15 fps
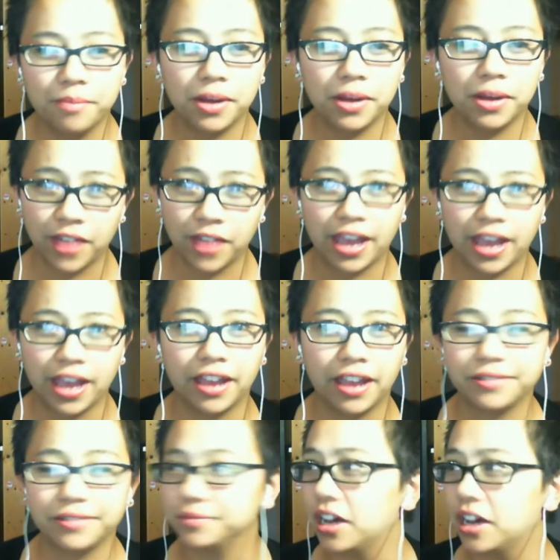
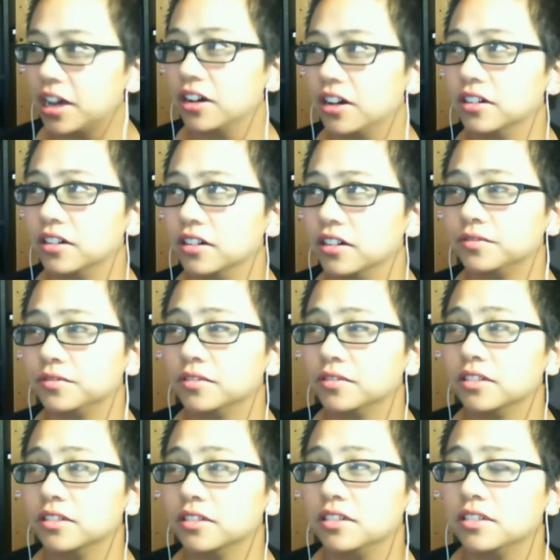buffet of,
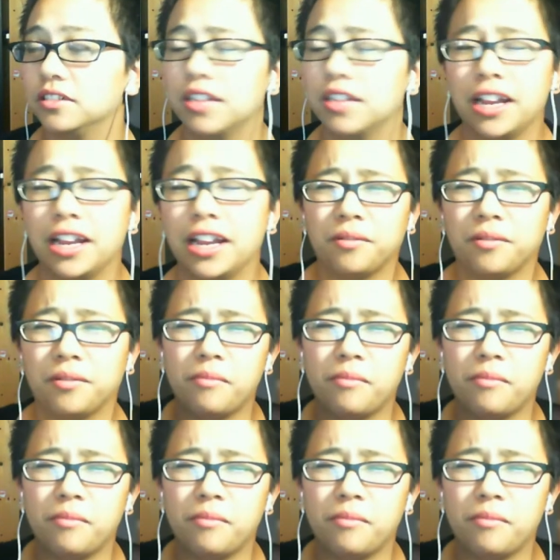like,